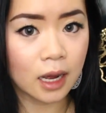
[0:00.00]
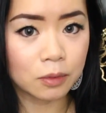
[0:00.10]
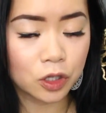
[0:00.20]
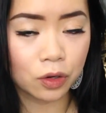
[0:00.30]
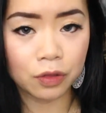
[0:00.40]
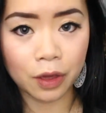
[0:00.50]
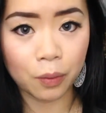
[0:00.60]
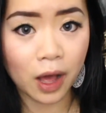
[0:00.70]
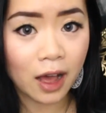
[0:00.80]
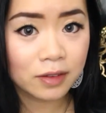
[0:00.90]
I'm sure they
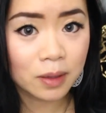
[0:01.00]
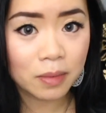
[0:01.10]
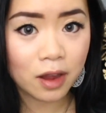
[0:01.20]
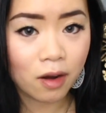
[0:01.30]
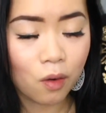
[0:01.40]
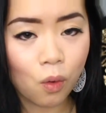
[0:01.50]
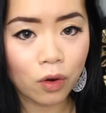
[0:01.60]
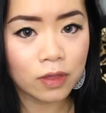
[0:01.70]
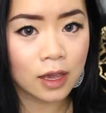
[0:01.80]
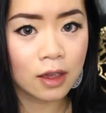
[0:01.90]
will have some there
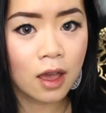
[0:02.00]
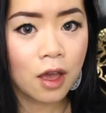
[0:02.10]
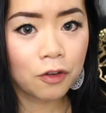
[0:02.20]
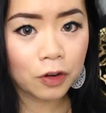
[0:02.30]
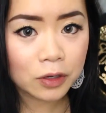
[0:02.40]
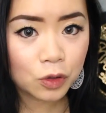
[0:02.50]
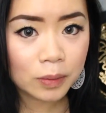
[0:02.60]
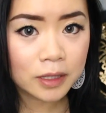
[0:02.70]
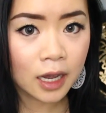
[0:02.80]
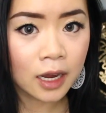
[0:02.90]
or the Fresh
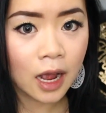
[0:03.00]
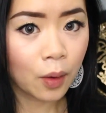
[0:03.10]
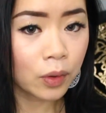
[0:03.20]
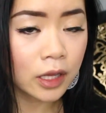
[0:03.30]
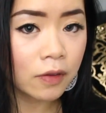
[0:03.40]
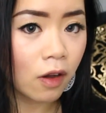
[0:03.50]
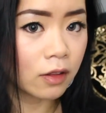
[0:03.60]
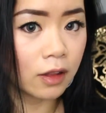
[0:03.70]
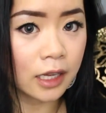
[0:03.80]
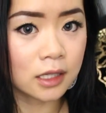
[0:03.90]
website. I will leave all
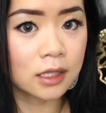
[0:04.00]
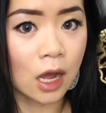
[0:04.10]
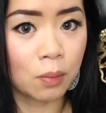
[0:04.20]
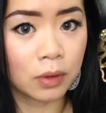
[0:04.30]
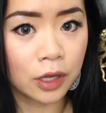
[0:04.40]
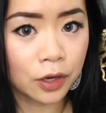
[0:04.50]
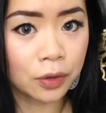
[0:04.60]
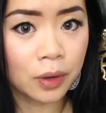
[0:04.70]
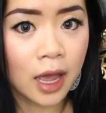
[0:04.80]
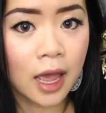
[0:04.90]
the links down
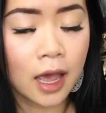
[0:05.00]
below.